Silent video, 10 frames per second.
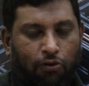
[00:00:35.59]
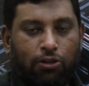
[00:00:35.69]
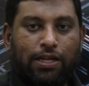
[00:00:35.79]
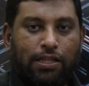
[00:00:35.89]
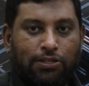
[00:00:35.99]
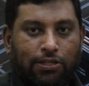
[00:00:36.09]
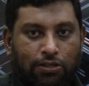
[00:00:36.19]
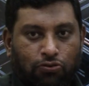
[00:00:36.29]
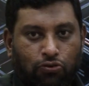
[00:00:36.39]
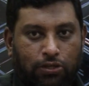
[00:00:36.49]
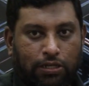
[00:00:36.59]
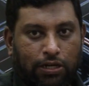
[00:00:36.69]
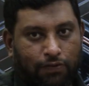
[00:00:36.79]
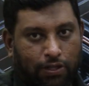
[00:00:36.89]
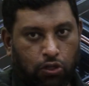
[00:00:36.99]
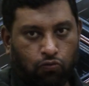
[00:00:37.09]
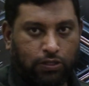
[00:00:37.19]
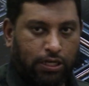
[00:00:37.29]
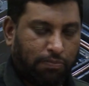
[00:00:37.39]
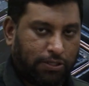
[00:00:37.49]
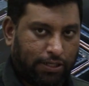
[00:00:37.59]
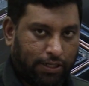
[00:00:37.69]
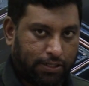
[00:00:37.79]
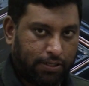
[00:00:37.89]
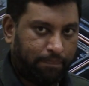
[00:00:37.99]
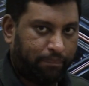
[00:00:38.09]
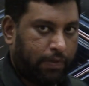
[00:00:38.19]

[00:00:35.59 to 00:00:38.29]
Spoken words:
or the concerns associated with the new GDP series.